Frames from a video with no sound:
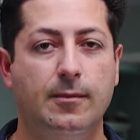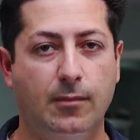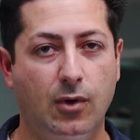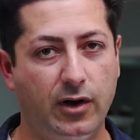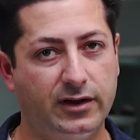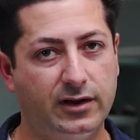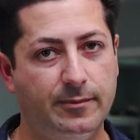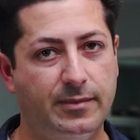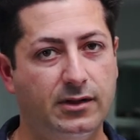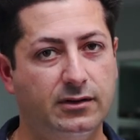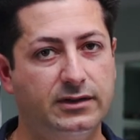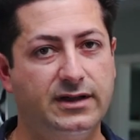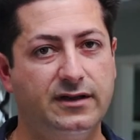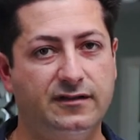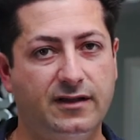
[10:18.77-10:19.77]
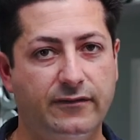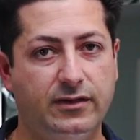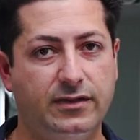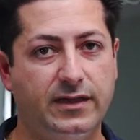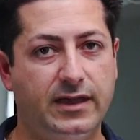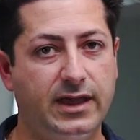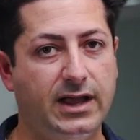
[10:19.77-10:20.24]
marketability is
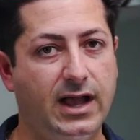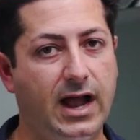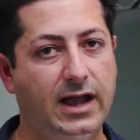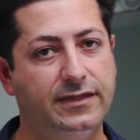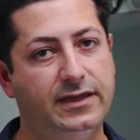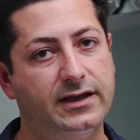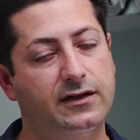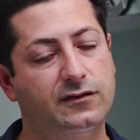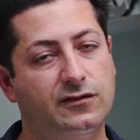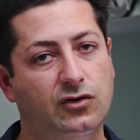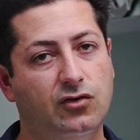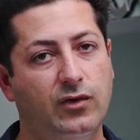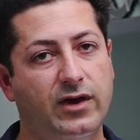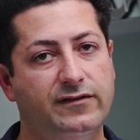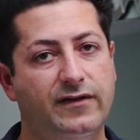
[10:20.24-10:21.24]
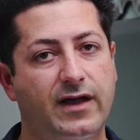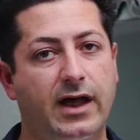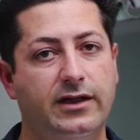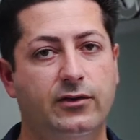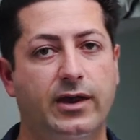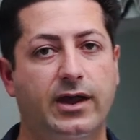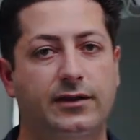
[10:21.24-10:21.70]
everything. I think it's a great
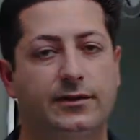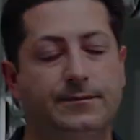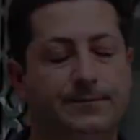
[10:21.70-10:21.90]
value add.